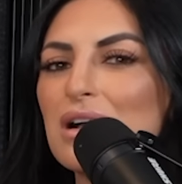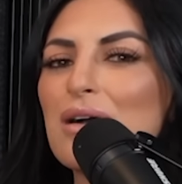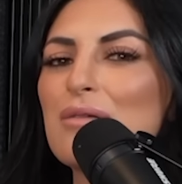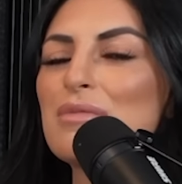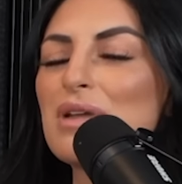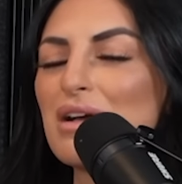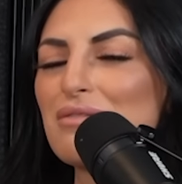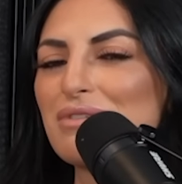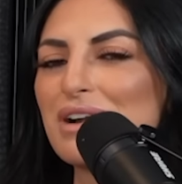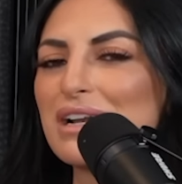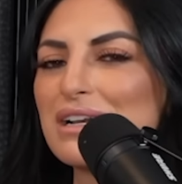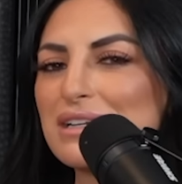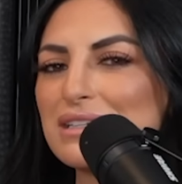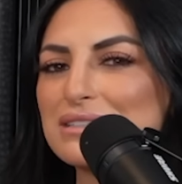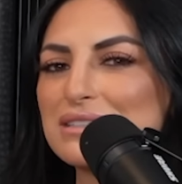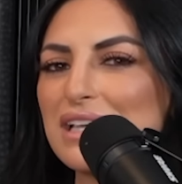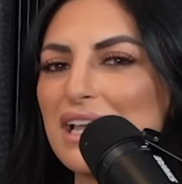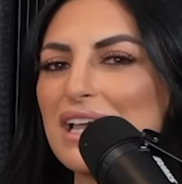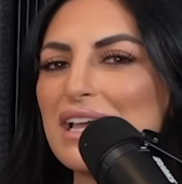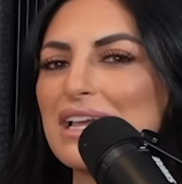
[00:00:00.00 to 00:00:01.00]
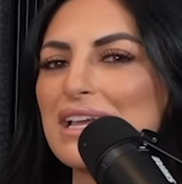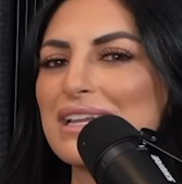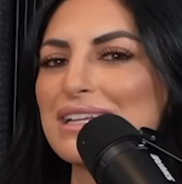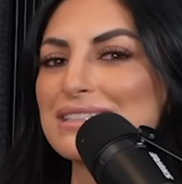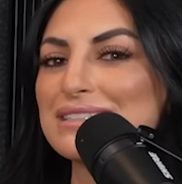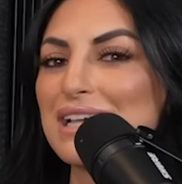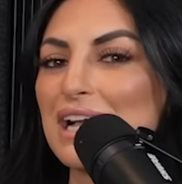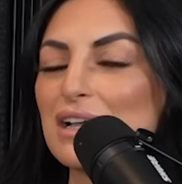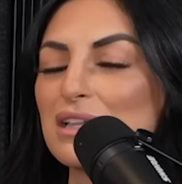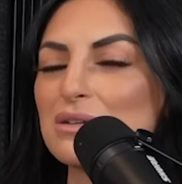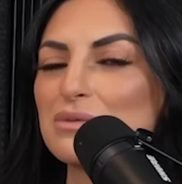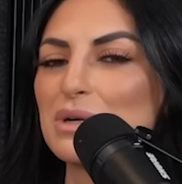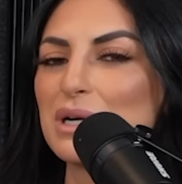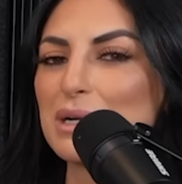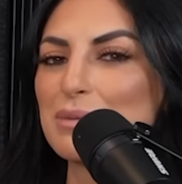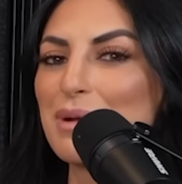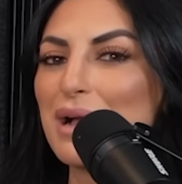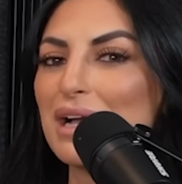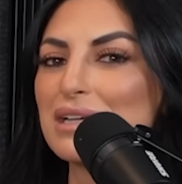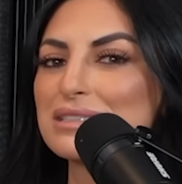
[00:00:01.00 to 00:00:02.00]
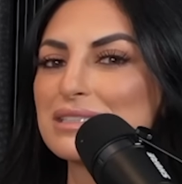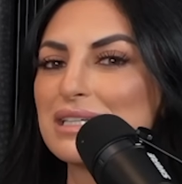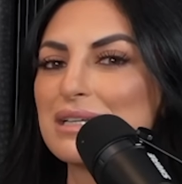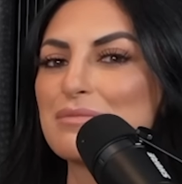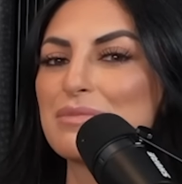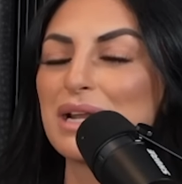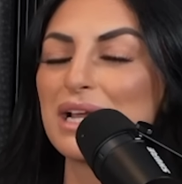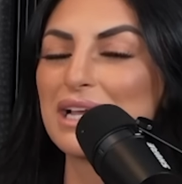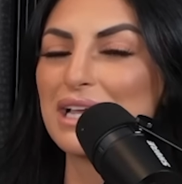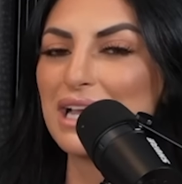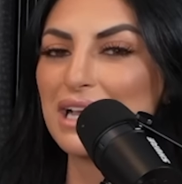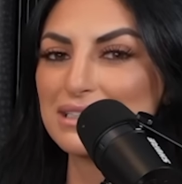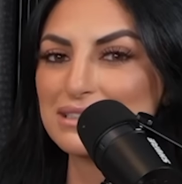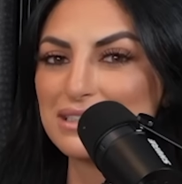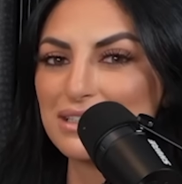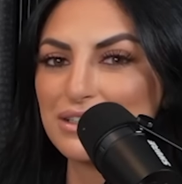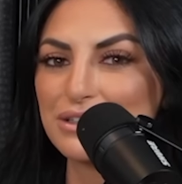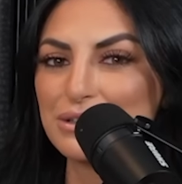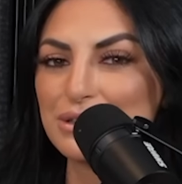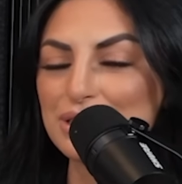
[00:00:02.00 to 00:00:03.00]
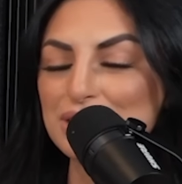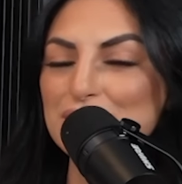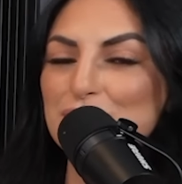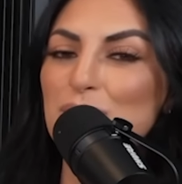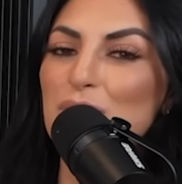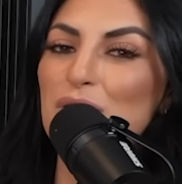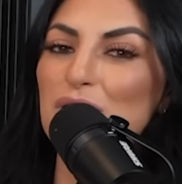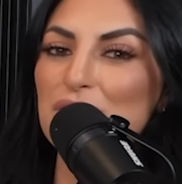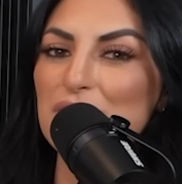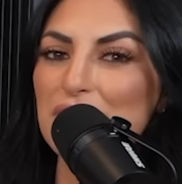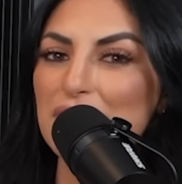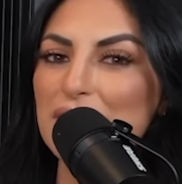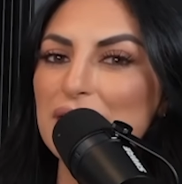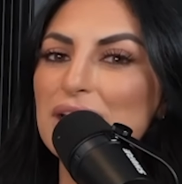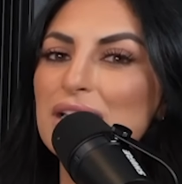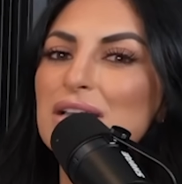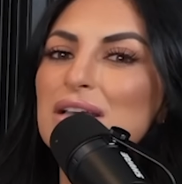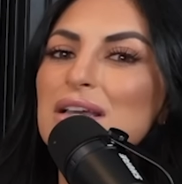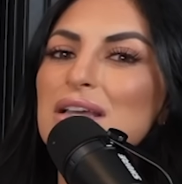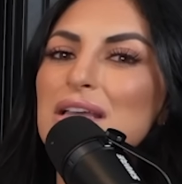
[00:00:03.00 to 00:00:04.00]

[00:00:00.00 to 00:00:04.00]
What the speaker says: I'm not ready to say in exactly what capacity, but I can tell you that tomorrow night